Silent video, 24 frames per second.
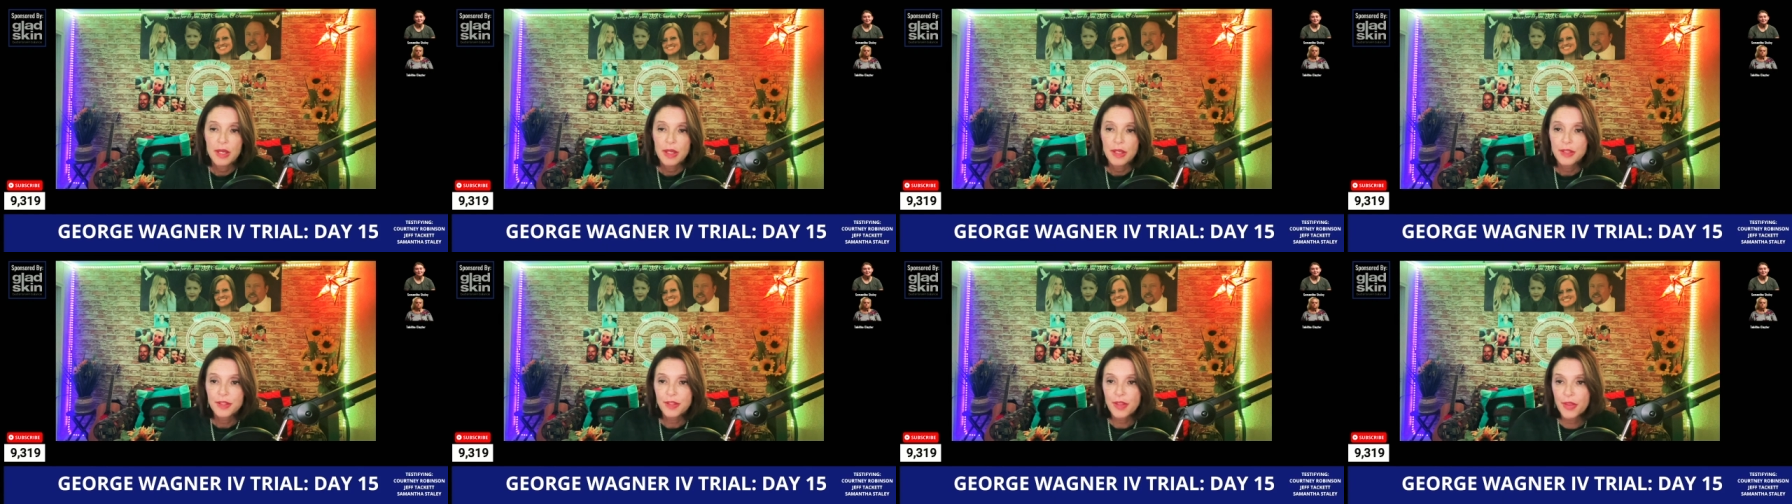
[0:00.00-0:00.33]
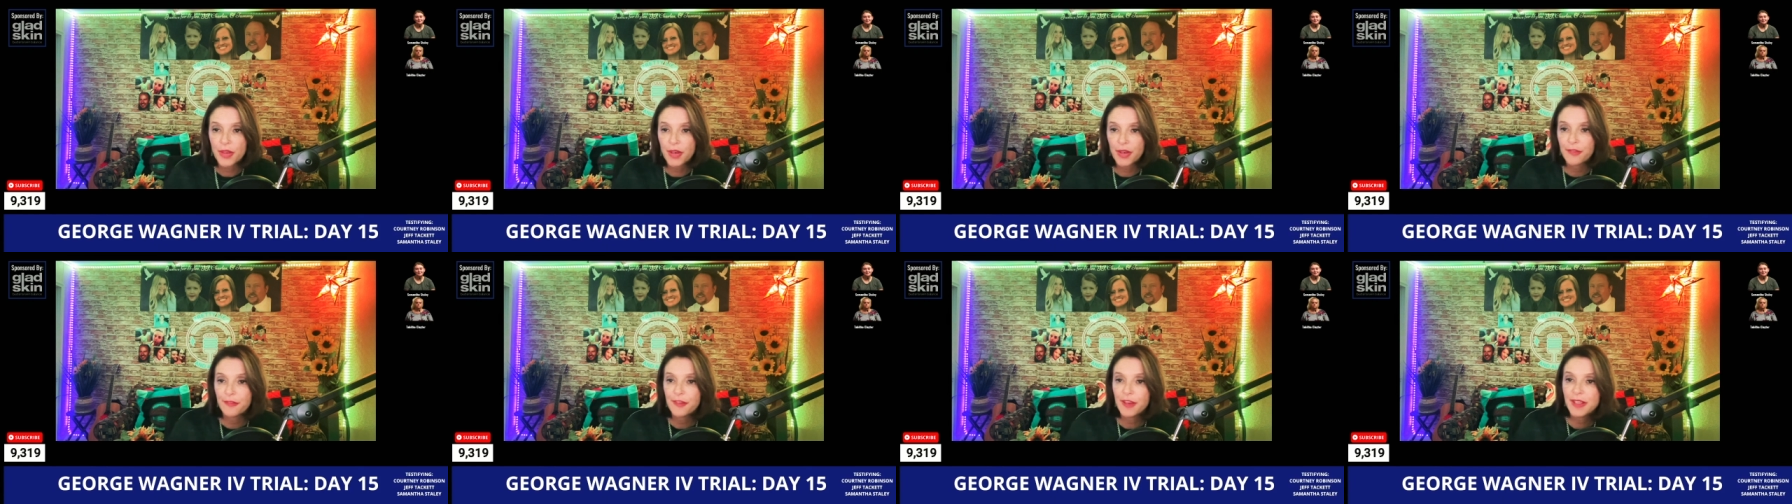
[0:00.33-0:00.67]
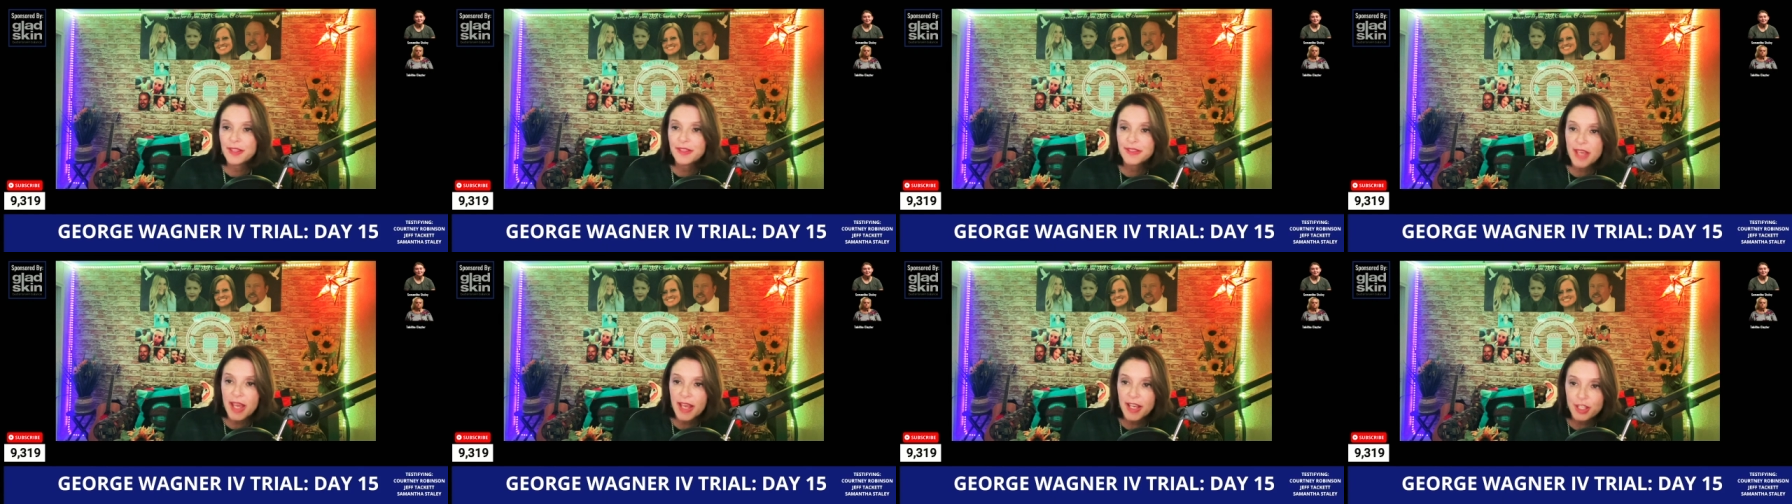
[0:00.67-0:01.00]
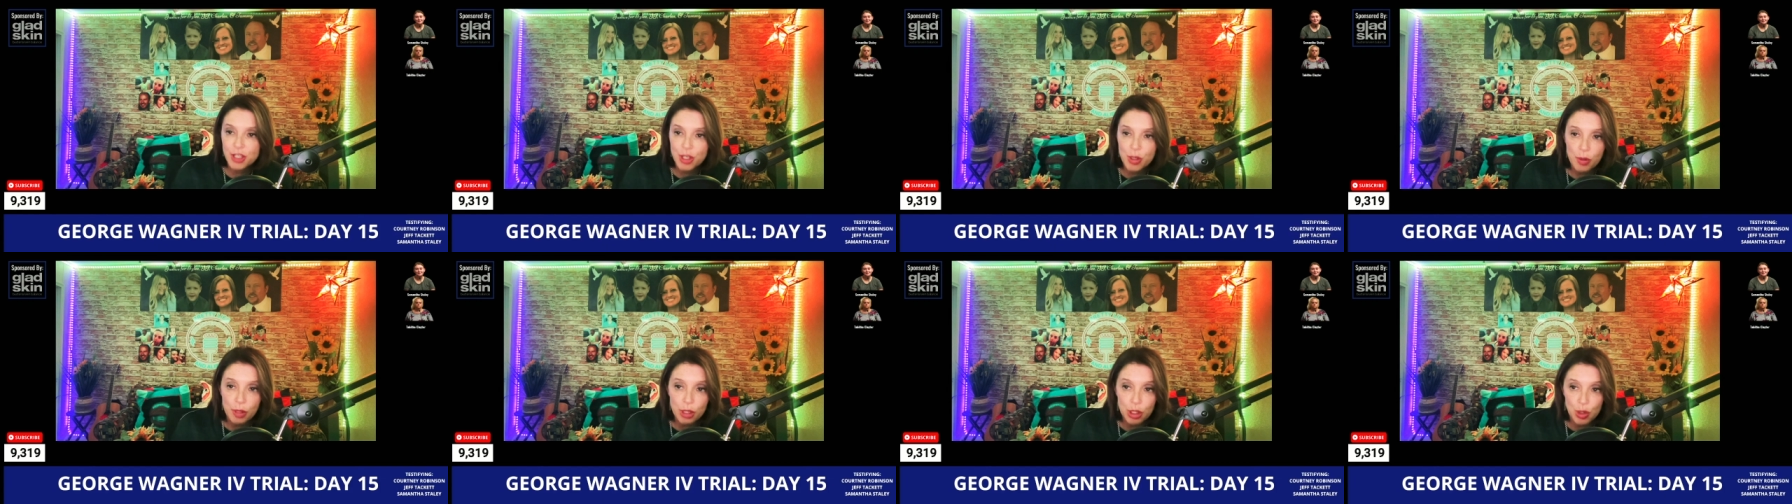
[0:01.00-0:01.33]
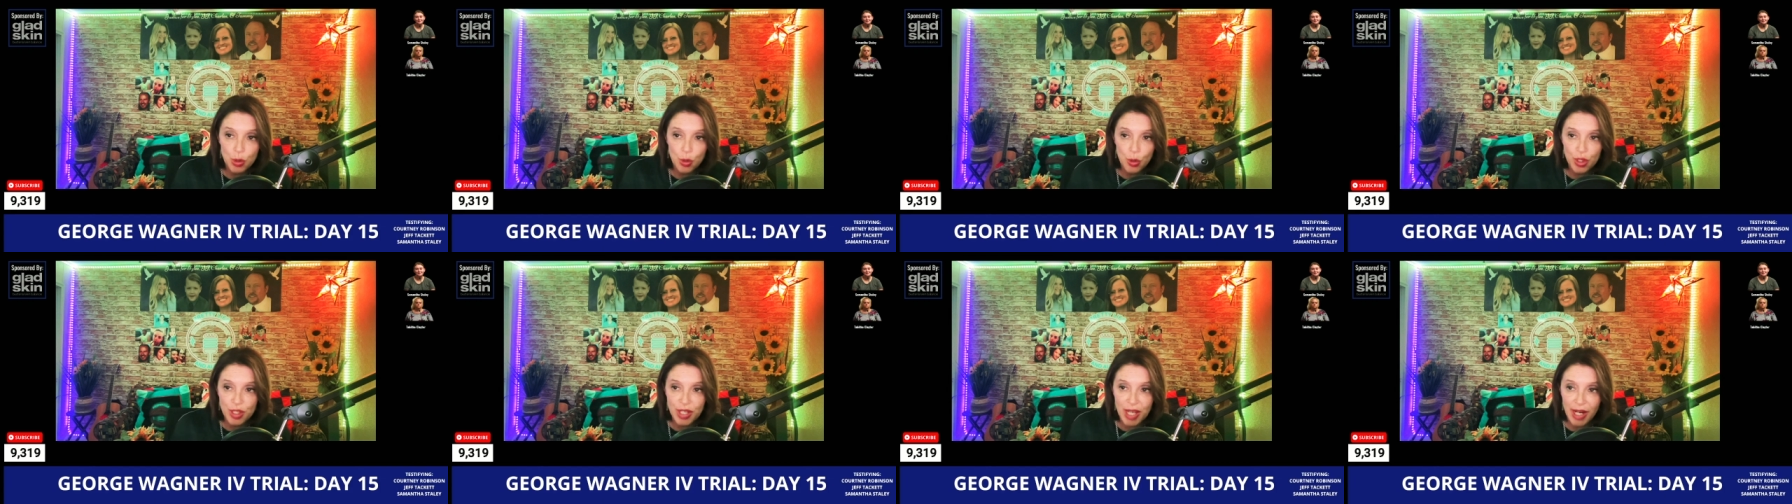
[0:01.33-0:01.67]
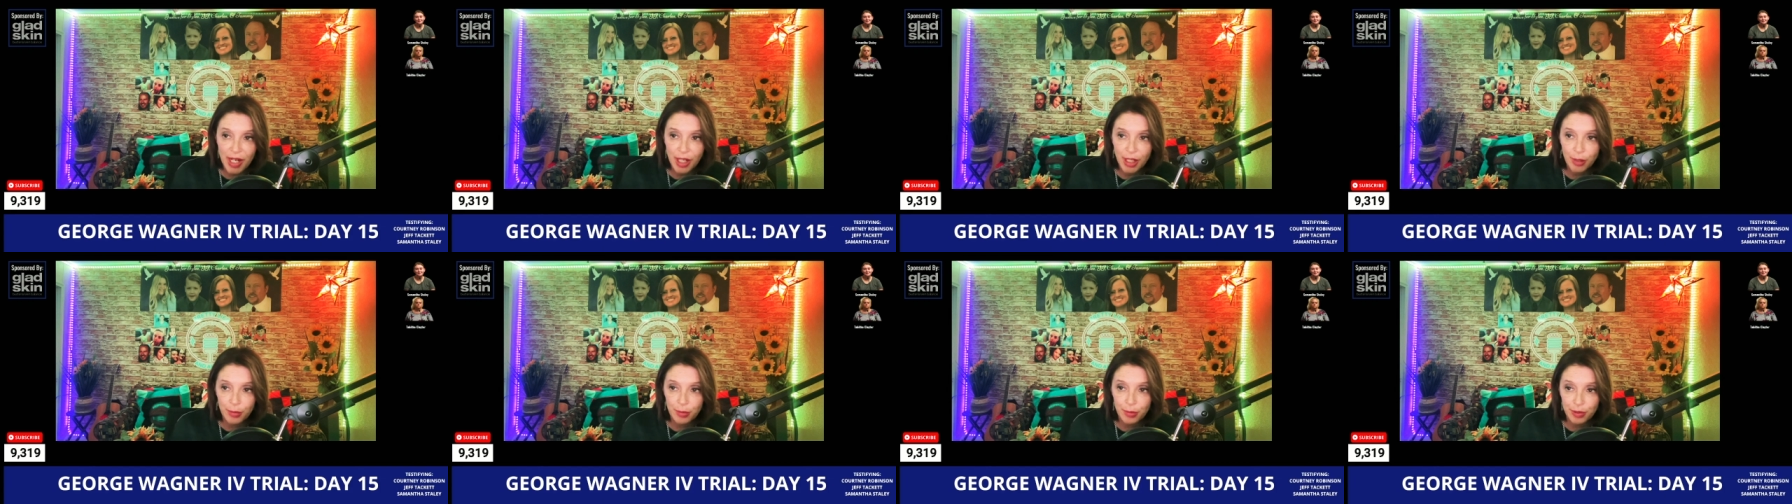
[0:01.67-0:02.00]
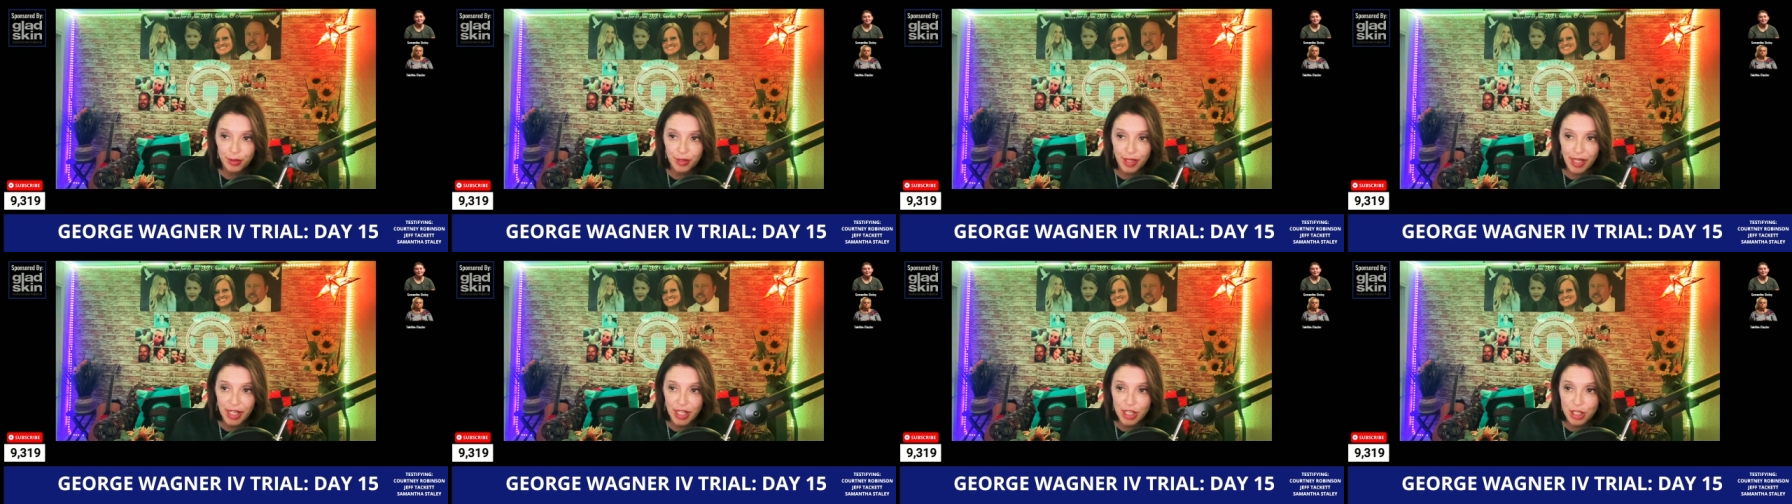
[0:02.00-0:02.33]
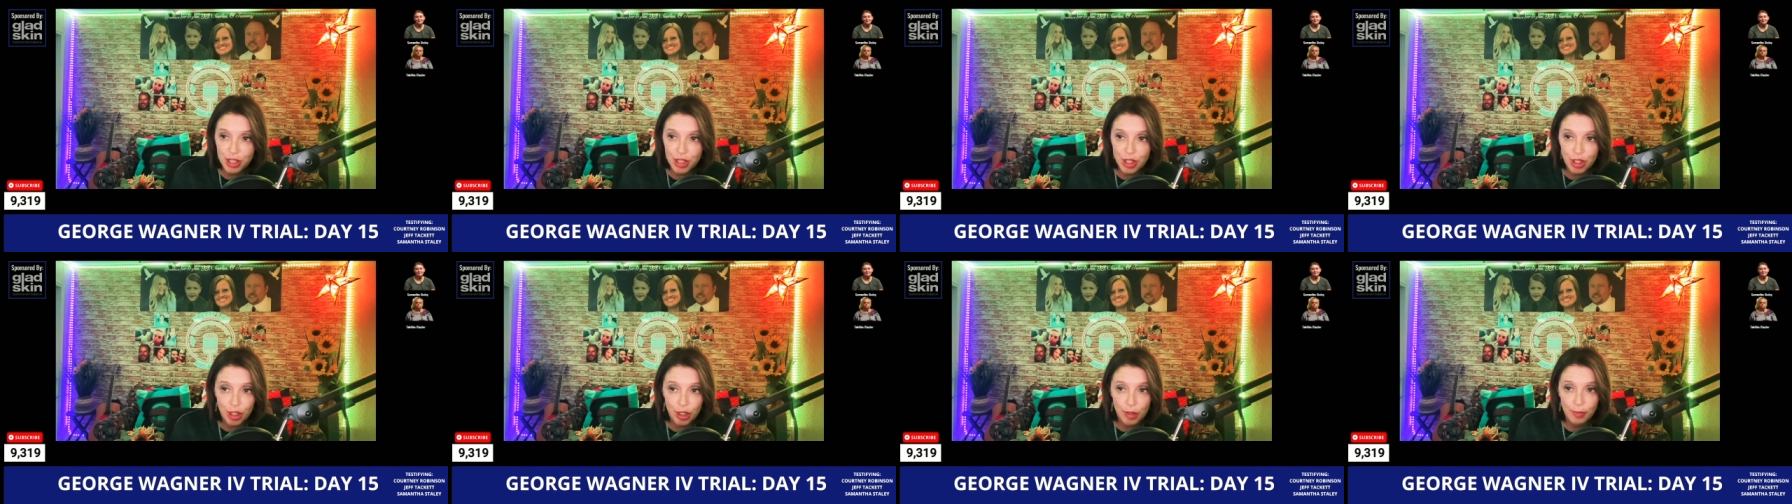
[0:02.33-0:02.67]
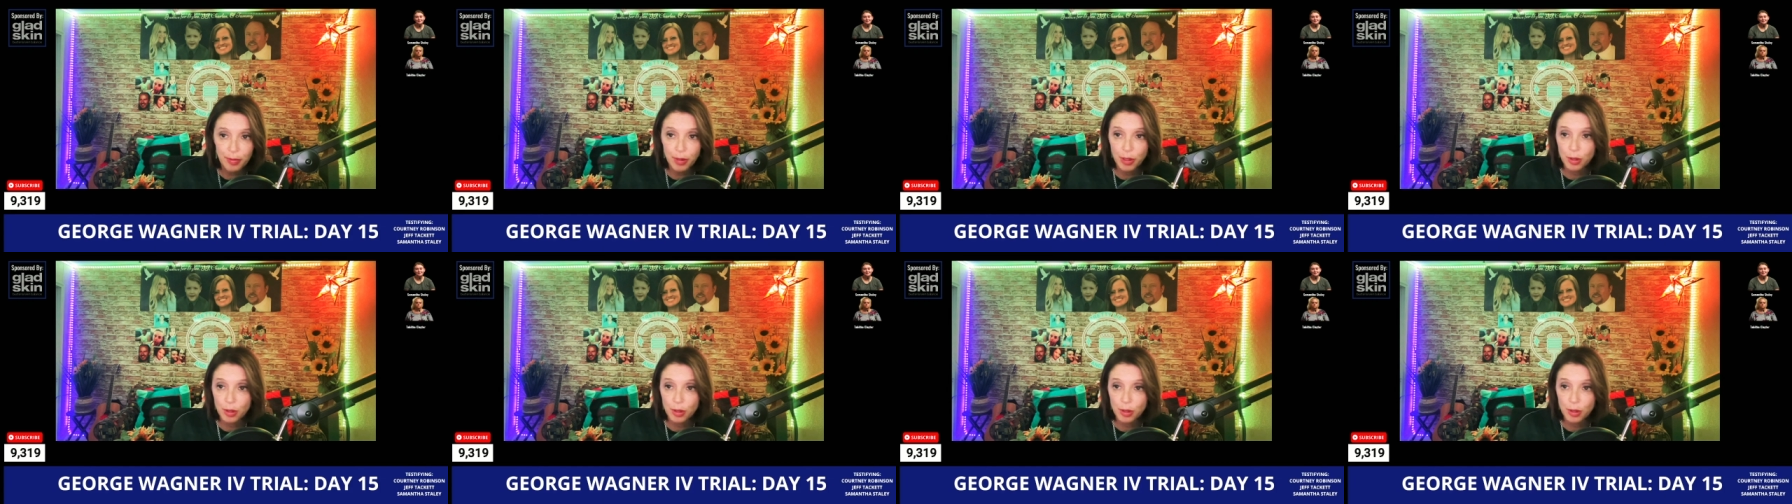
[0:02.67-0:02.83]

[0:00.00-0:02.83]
So the defense asked, You and George had a good relationship.